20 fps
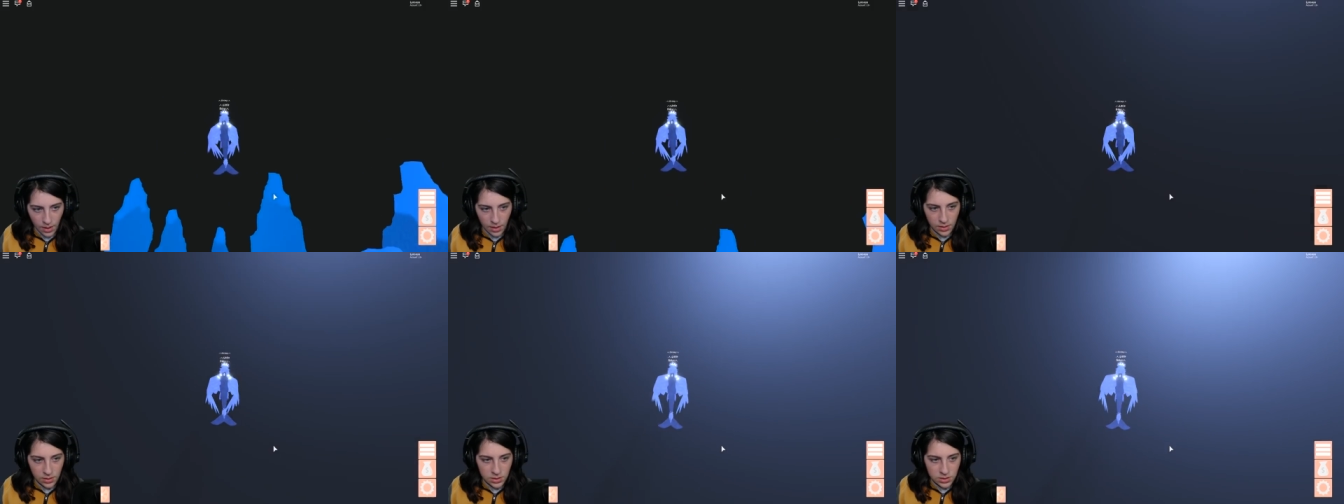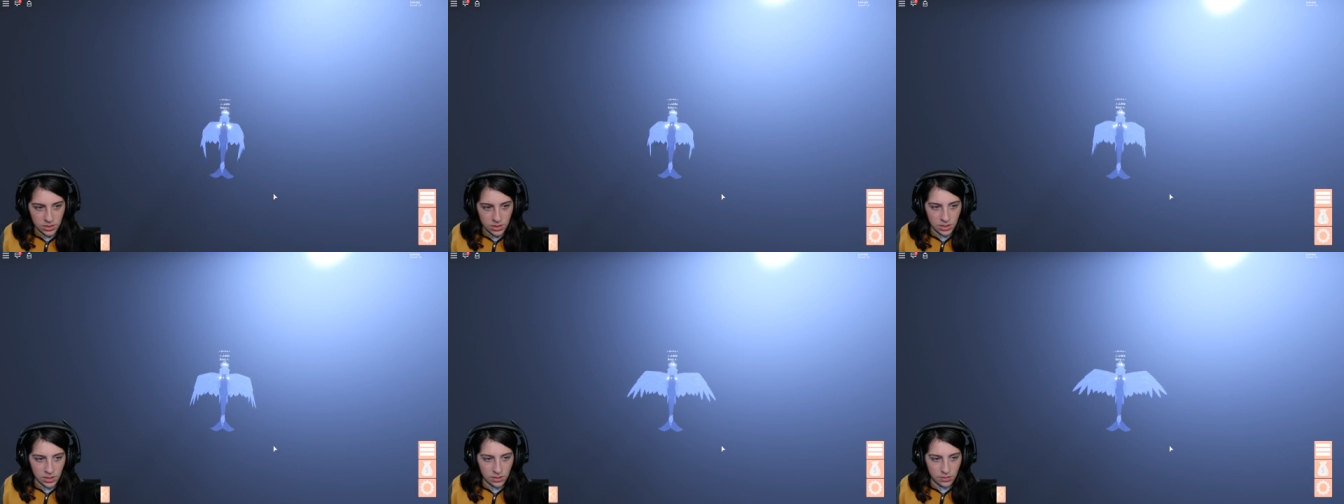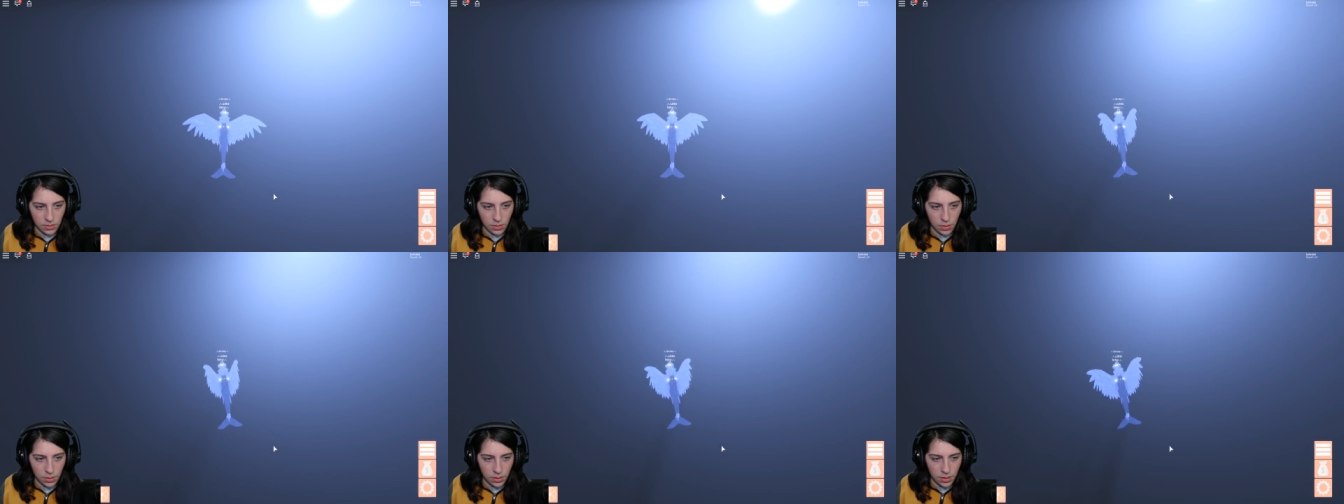Does it...
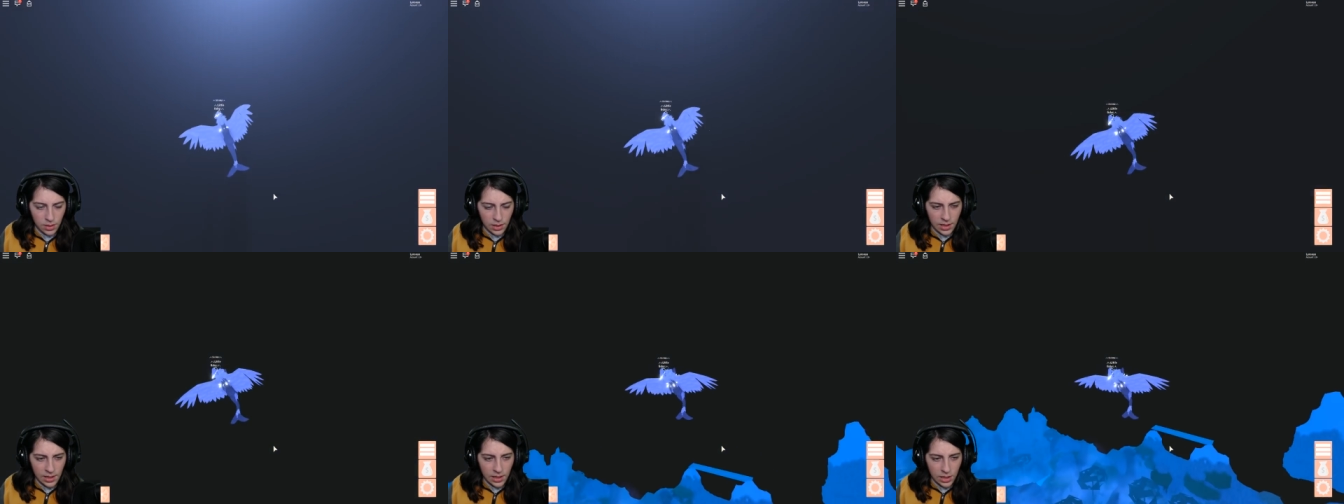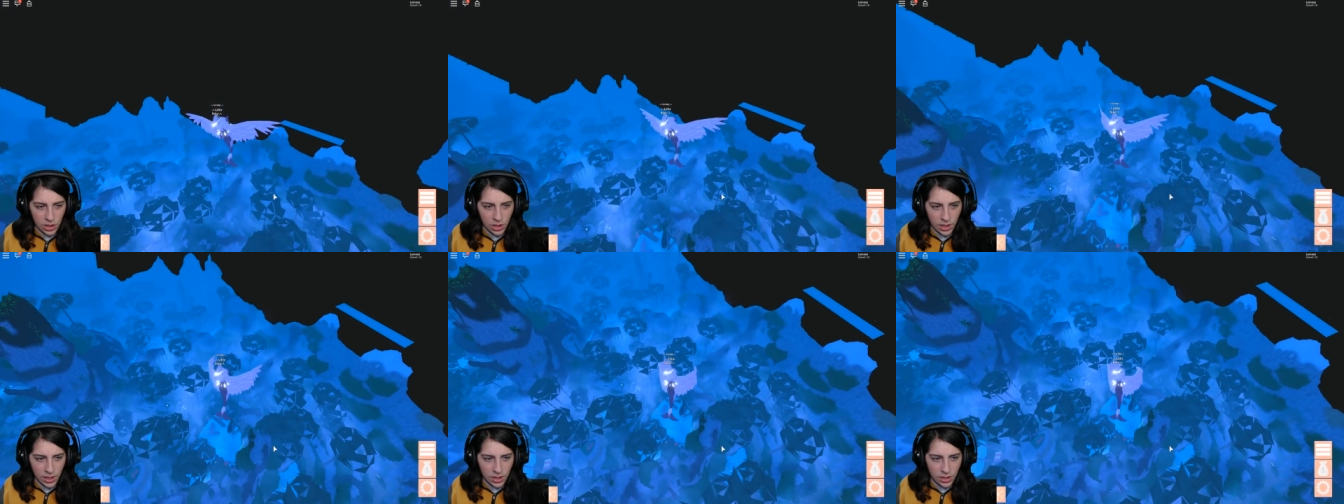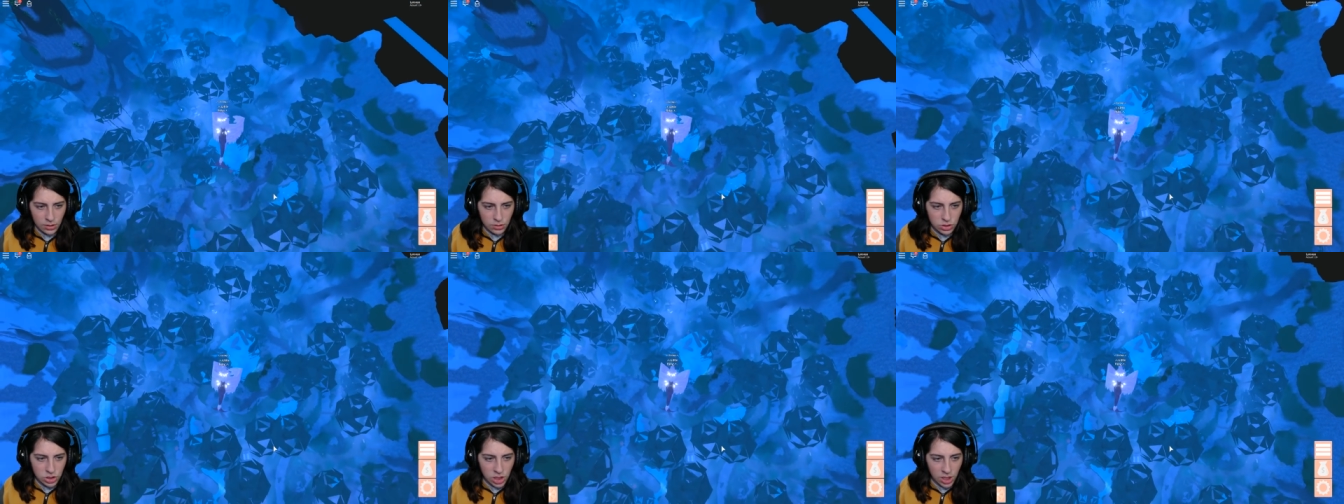Could I
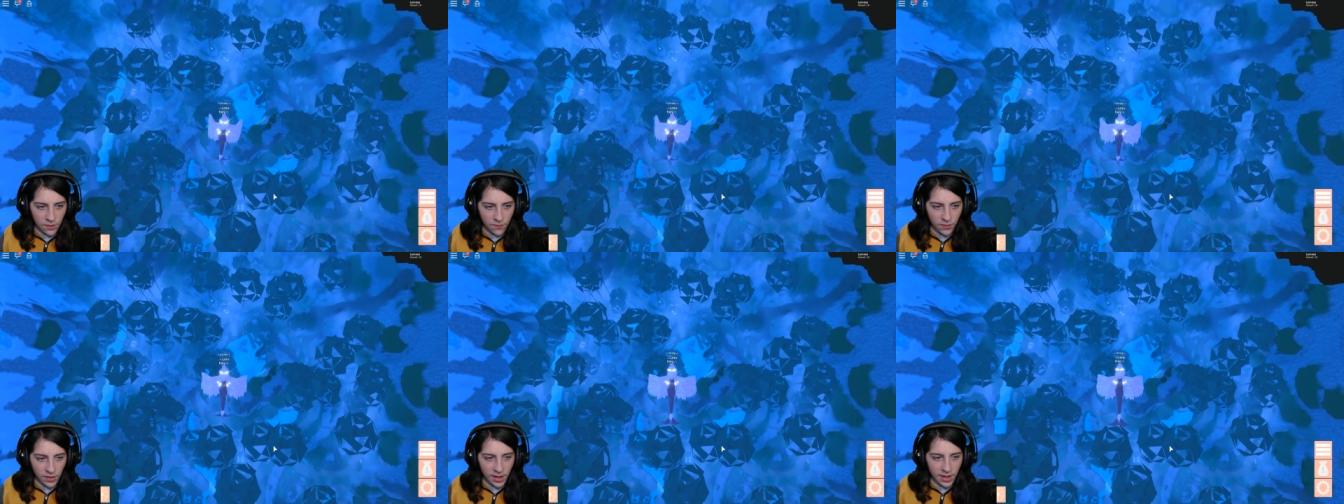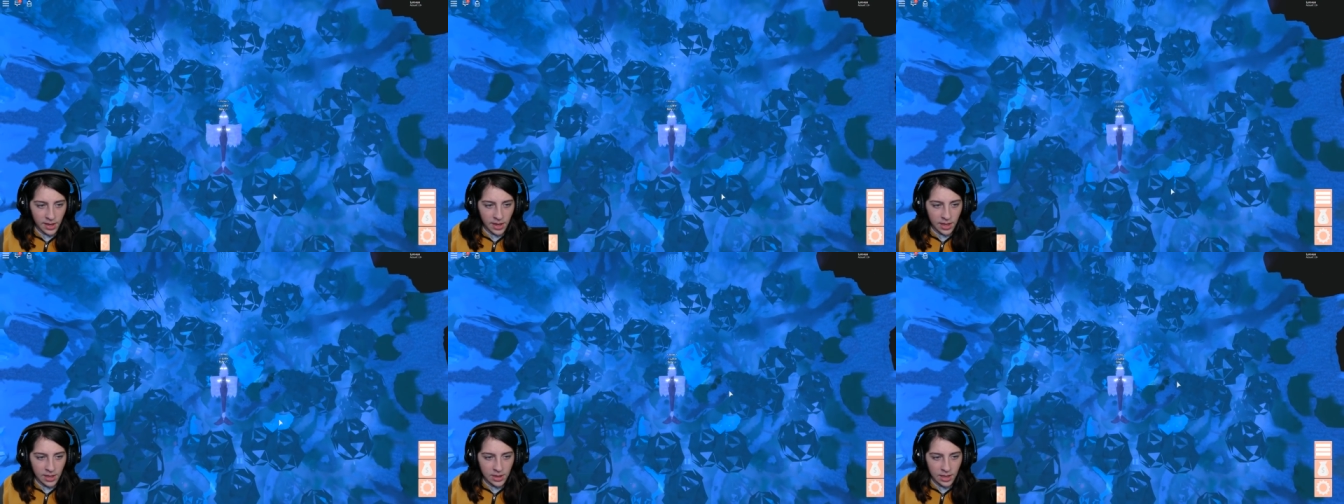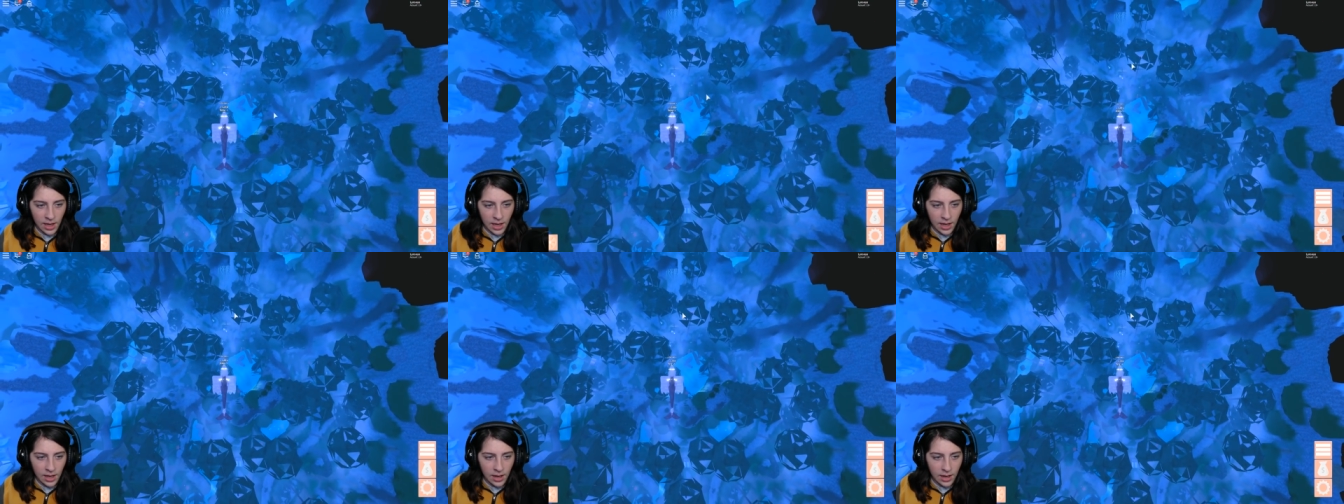usually fly like
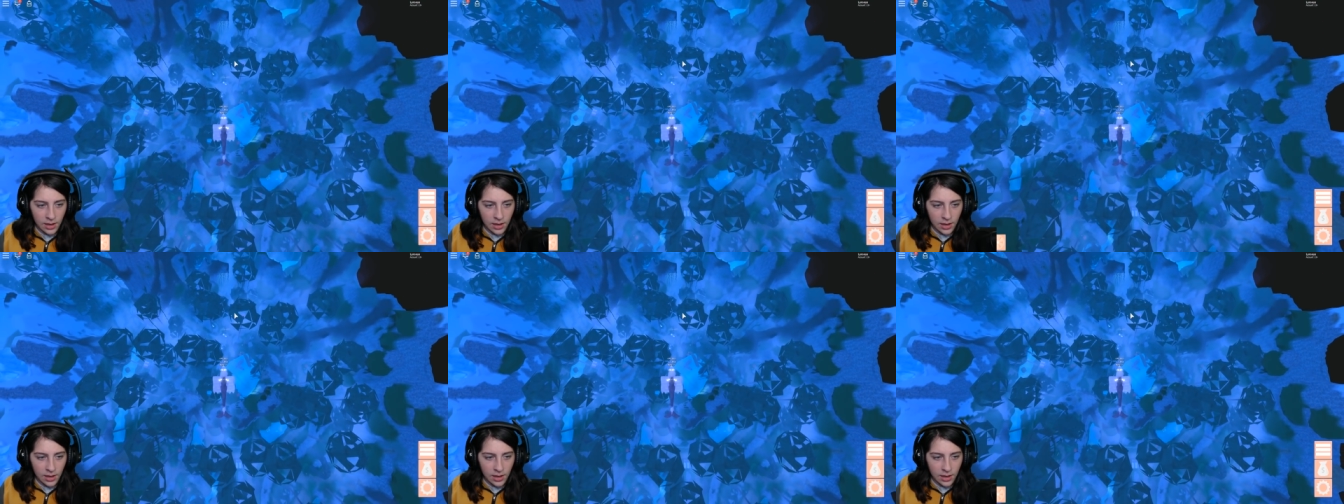that?